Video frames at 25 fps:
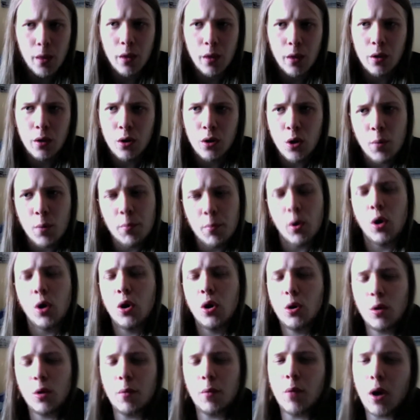But
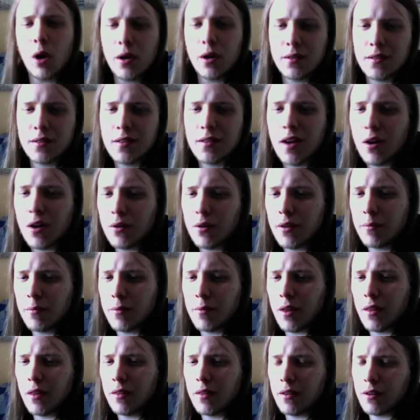who am I to tell them
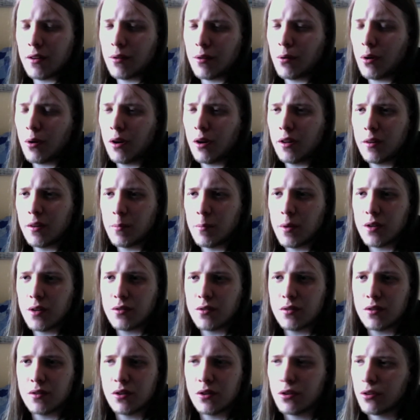that the quality of the
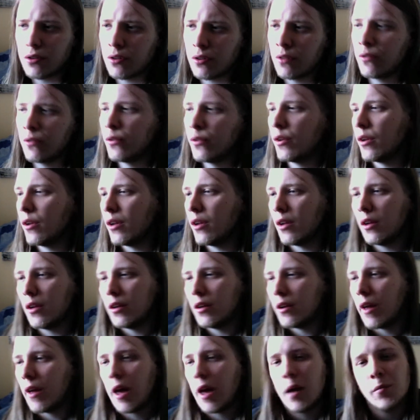picture isn't good enough?
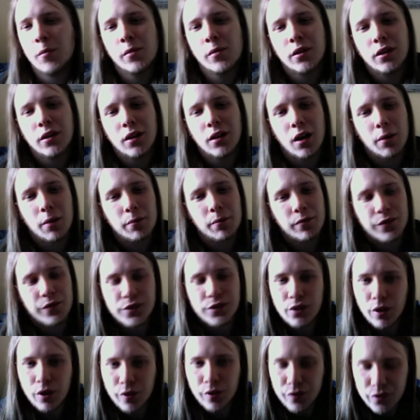Now, how many
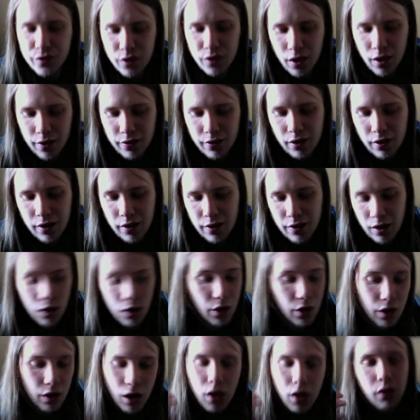photographers are there out
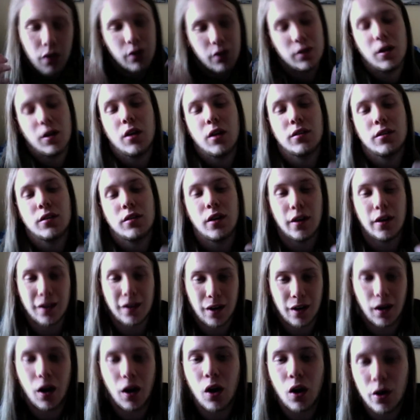there? I'll tell you,
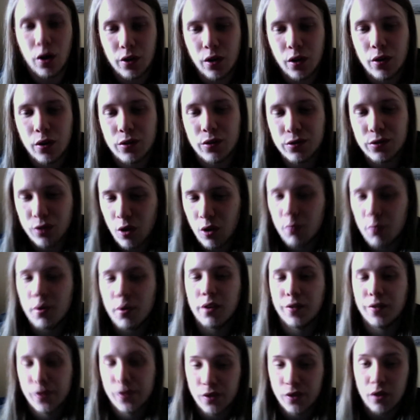I know so many
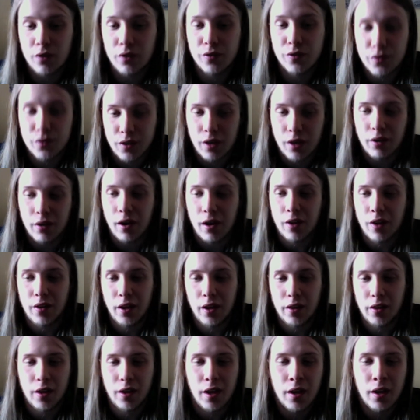photographers that are out
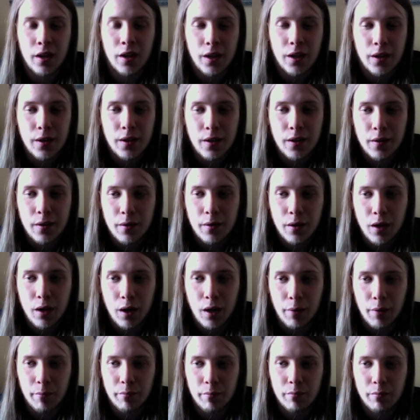there
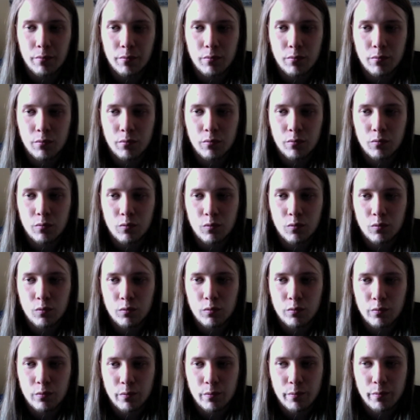that
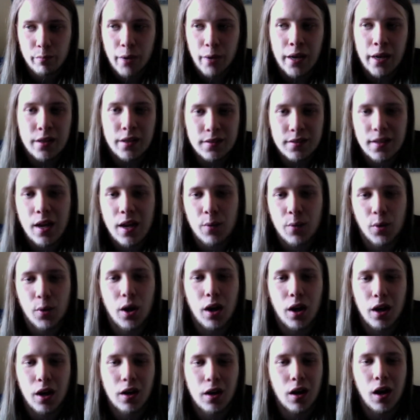base their
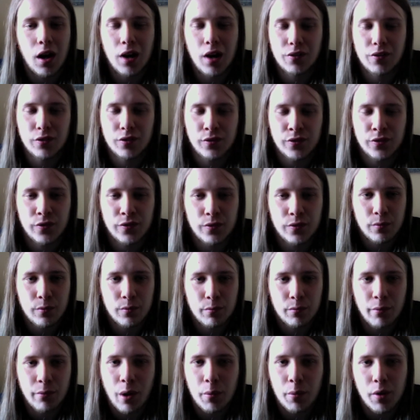work off of
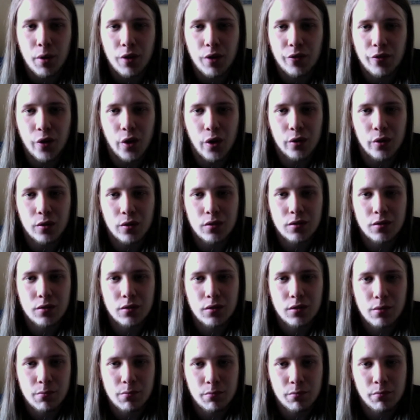mobile phones
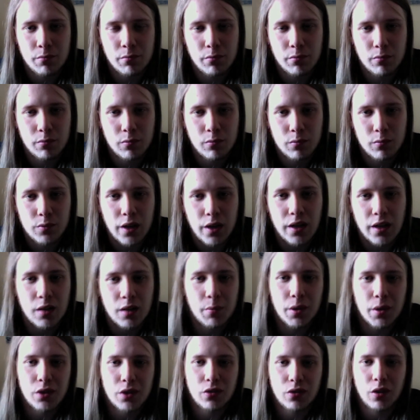and taking a
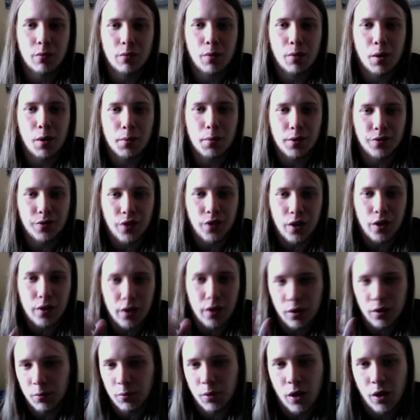picture on a mobile phone
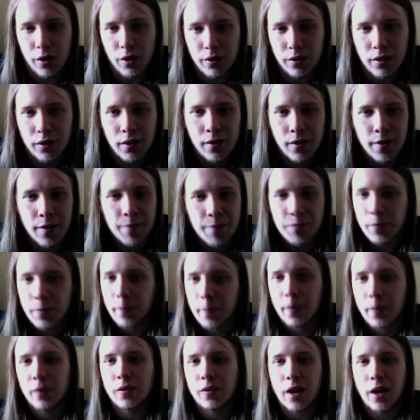and uploading it,
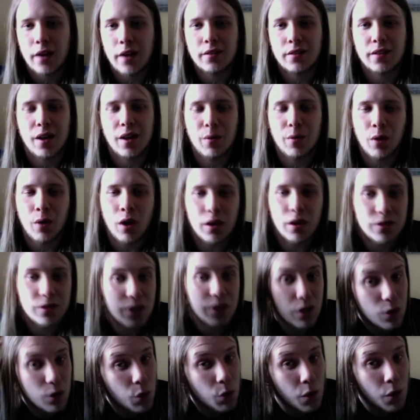and that is how it works. So
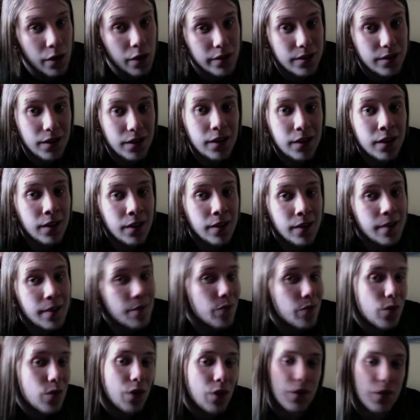the quality
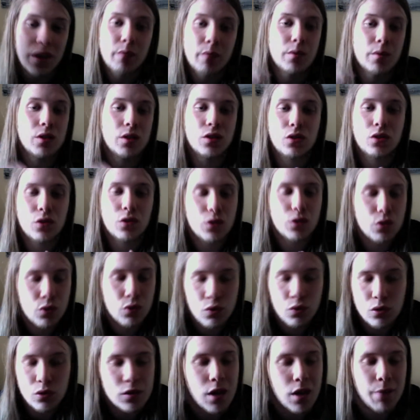of the image
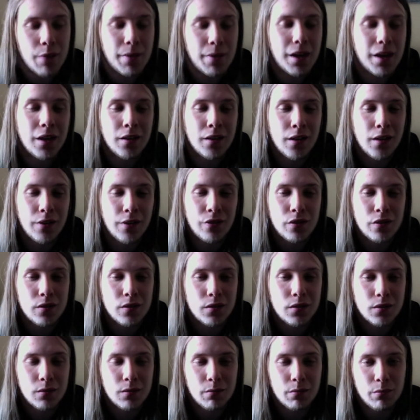does not make a
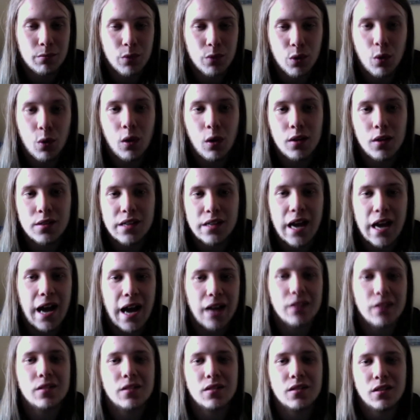difference. The quality
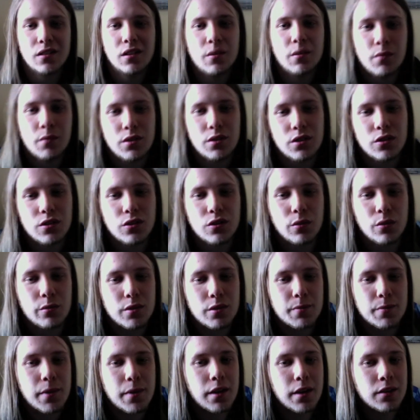adds to the image in some
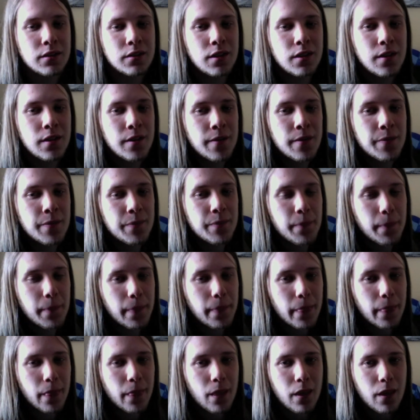respects.
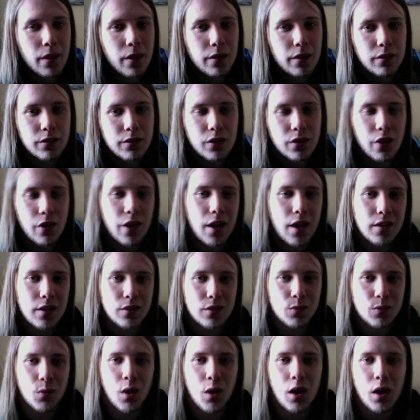So
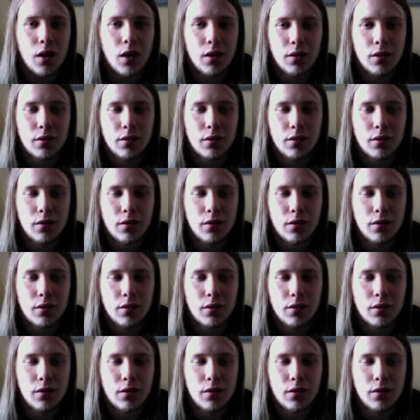that's what